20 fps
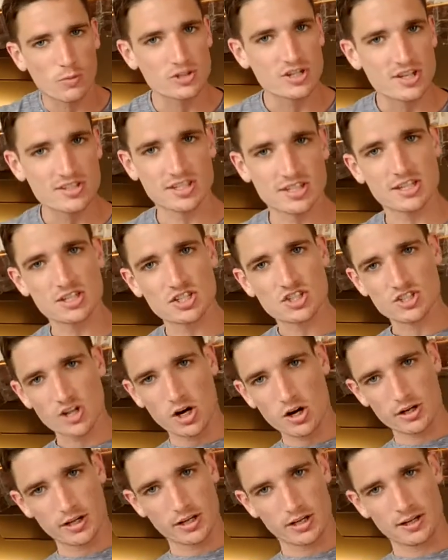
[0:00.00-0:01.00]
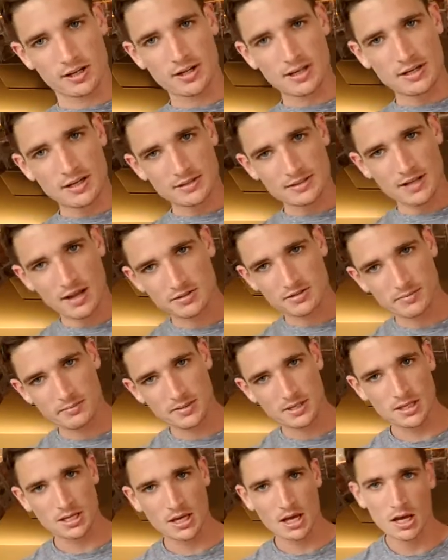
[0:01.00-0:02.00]
We're just getting started. Time to
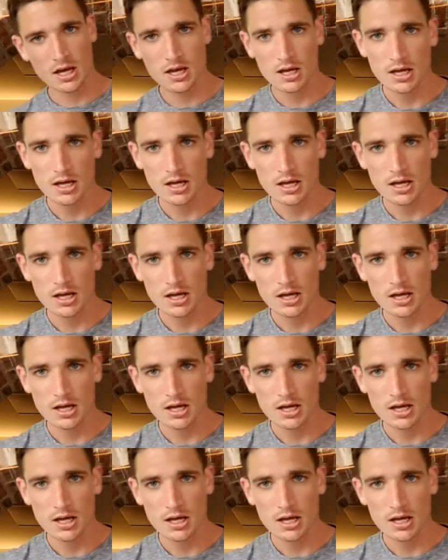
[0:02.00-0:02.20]
be